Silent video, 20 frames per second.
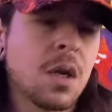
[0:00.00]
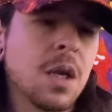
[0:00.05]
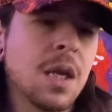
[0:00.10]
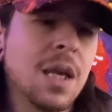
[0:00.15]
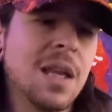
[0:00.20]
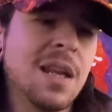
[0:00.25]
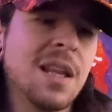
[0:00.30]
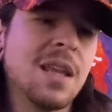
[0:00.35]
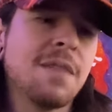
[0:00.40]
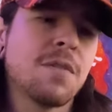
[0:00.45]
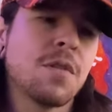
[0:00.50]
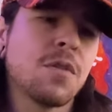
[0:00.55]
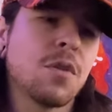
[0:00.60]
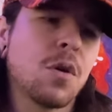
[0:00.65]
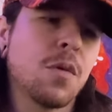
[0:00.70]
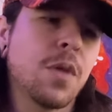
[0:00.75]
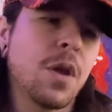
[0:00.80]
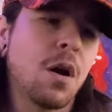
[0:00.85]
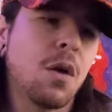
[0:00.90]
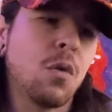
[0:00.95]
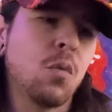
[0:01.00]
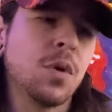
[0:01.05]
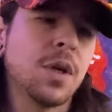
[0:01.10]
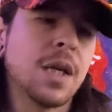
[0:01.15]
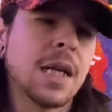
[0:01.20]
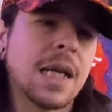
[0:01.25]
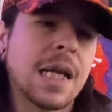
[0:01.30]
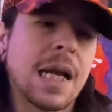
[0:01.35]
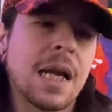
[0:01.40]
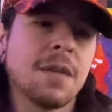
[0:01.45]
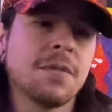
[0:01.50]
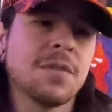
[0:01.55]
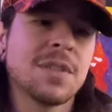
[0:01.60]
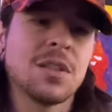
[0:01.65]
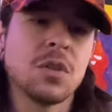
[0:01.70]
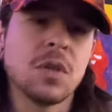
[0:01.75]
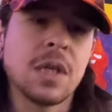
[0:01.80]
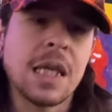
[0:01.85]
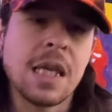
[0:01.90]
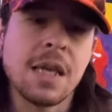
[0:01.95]
And even though they are willing to kind of
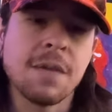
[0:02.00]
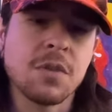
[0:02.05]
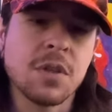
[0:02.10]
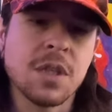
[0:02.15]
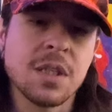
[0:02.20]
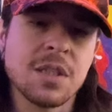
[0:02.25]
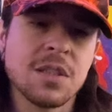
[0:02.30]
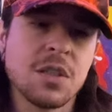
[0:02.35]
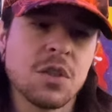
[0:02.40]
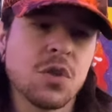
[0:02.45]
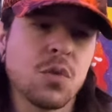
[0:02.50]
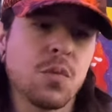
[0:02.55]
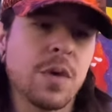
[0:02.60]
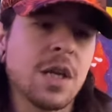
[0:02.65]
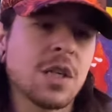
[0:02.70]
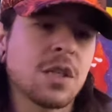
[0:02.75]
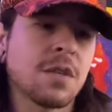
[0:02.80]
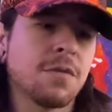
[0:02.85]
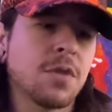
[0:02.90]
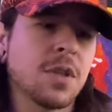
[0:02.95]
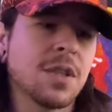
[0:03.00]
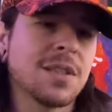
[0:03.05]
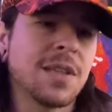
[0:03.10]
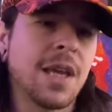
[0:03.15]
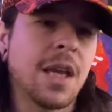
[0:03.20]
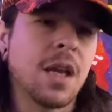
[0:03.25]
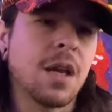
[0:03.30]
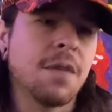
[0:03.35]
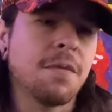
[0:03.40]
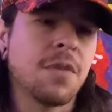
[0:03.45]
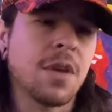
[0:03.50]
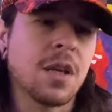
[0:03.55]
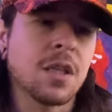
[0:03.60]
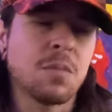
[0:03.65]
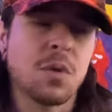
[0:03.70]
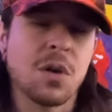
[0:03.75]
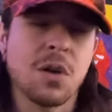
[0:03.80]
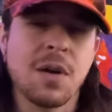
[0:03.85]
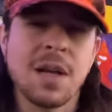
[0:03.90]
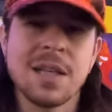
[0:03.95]
still give to the situation for the sake of things
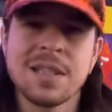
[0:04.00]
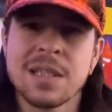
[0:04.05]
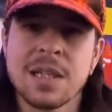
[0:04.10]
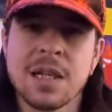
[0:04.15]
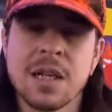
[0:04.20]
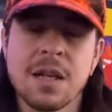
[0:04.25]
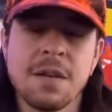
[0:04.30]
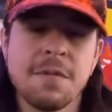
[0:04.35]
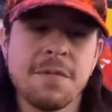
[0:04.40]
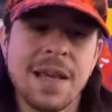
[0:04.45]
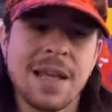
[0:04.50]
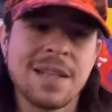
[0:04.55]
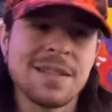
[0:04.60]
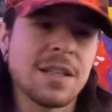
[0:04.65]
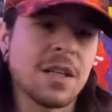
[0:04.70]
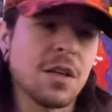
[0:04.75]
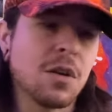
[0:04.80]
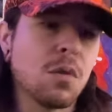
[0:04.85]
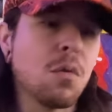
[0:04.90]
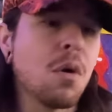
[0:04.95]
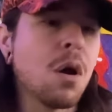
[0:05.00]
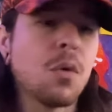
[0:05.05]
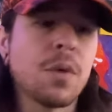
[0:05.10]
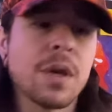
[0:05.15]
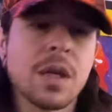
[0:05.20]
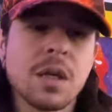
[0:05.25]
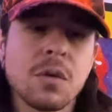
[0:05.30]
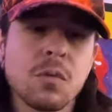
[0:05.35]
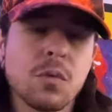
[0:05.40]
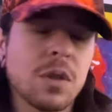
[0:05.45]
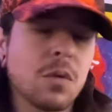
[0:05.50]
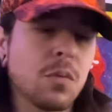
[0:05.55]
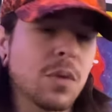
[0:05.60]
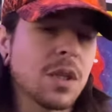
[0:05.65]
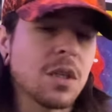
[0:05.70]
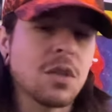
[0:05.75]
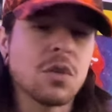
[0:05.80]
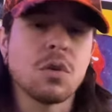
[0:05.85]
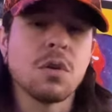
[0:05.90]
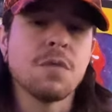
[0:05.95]
progressing and advancing and growing with what
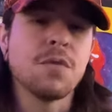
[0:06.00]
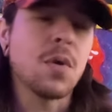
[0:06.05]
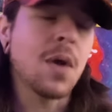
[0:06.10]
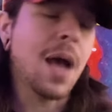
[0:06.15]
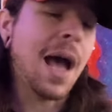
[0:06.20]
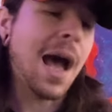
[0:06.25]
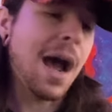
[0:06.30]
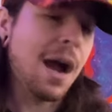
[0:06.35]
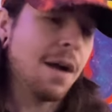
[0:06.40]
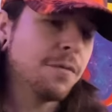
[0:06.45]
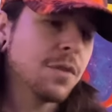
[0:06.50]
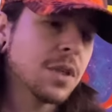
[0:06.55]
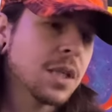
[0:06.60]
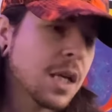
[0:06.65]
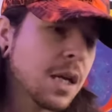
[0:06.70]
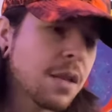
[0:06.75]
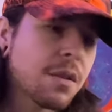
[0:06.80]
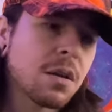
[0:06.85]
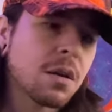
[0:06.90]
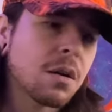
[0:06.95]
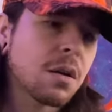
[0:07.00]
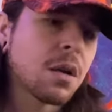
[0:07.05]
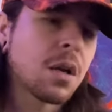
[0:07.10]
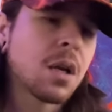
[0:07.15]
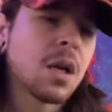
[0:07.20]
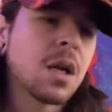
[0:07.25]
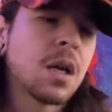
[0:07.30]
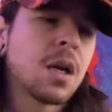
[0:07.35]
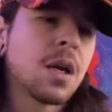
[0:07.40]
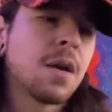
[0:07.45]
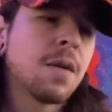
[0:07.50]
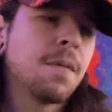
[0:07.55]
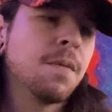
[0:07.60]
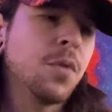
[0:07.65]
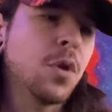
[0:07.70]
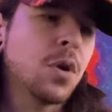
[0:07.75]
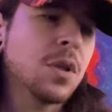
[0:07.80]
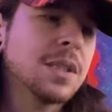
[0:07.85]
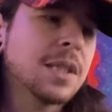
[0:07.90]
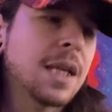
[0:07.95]
the two of you have together,
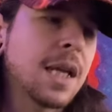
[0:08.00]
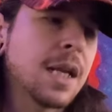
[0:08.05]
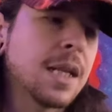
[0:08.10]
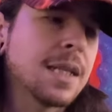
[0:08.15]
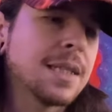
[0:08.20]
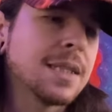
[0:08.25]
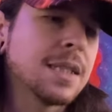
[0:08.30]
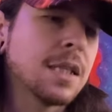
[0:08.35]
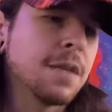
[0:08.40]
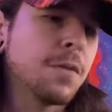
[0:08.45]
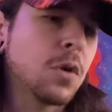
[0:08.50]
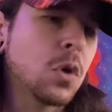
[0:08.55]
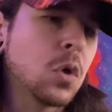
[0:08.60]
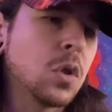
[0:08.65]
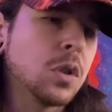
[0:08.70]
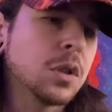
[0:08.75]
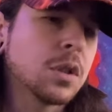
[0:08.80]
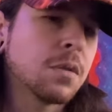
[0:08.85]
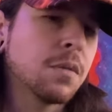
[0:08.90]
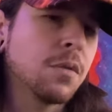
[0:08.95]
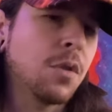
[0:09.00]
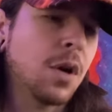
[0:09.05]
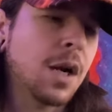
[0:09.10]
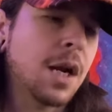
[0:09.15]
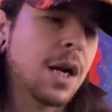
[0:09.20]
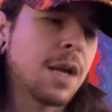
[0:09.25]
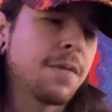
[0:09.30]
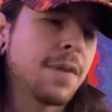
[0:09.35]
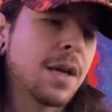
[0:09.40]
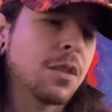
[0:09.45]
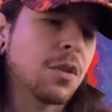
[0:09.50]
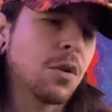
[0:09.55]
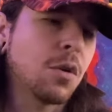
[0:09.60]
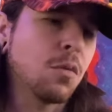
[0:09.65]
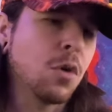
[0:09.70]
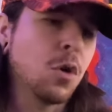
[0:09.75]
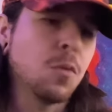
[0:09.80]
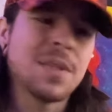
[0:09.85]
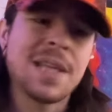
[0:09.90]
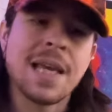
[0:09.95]
they're saying it's difficult. They're kind of at their
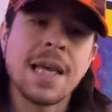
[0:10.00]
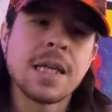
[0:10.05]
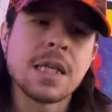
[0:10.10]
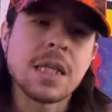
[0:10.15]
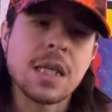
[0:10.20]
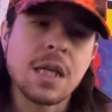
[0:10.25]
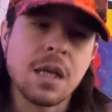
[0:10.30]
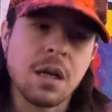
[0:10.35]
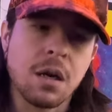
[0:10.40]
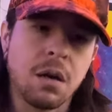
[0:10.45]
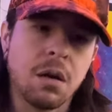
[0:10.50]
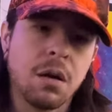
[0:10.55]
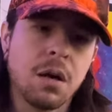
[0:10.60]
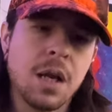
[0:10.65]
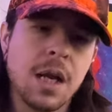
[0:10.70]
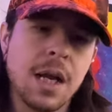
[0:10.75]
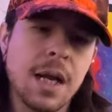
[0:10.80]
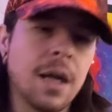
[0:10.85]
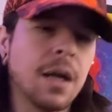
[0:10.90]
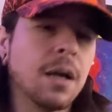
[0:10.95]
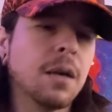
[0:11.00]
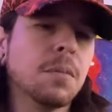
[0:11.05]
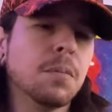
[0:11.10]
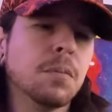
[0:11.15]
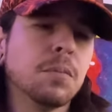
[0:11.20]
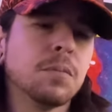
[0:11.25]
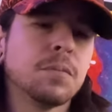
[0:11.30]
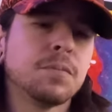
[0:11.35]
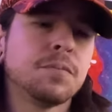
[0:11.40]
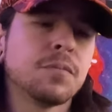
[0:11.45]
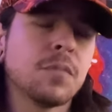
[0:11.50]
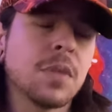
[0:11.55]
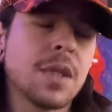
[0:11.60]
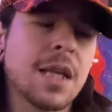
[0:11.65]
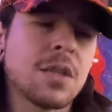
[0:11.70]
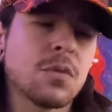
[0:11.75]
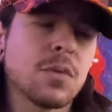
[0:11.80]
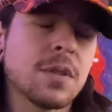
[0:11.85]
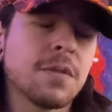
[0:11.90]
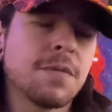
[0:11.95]
rope's end here. But
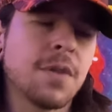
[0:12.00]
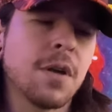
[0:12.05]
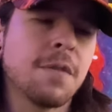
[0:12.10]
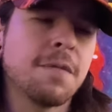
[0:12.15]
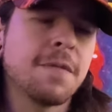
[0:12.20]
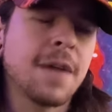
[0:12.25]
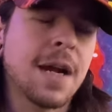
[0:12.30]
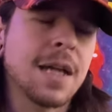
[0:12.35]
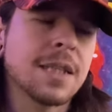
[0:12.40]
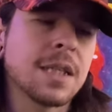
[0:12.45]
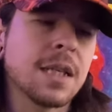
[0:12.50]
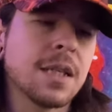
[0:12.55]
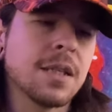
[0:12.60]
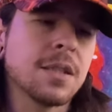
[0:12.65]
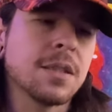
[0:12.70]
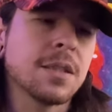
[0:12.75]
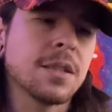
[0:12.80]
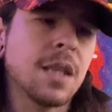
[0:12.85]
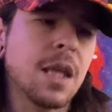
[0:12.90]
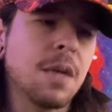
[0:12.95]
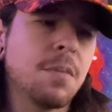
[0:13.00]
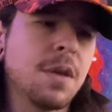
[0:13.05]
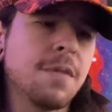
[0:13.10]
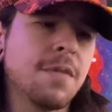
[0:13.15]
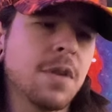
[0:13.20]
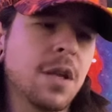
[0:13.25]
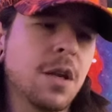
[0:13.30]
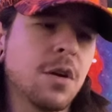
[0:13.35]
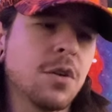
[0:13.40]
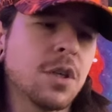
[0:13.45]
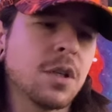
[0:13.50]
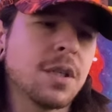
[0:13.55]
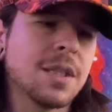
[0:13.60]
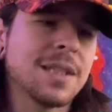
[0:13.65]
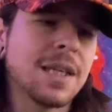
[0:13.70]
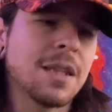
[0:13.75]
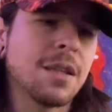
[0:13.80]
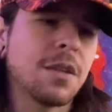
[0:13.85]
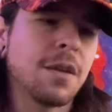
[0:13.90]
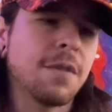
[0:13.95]
that's what's very fascinating is them even energetically
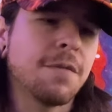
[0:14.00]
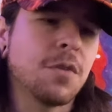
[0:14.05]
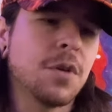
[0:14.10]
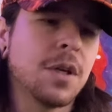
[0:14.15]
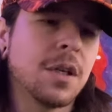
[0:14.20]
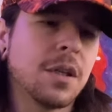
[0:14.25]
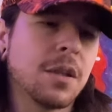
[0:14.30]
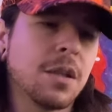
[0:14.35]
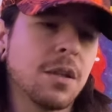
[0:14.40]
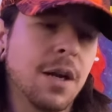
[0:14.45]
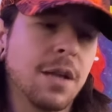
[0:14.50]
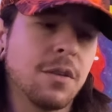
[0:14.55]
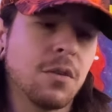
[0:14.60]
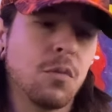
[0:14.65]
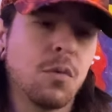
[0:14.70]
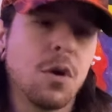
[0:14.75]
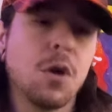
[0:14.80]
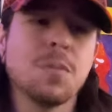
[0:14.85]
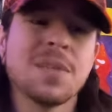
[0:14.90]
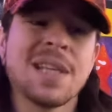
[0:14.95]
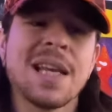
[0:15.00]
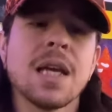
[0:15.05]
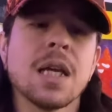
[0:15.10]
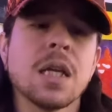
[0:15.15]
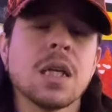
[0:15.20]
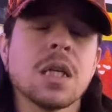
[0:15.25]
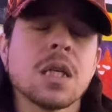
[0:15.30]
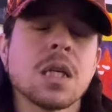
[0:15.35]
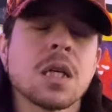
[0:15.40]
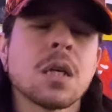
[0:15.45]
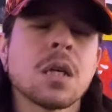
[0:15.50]
saying that they feel like they're at their rope's end.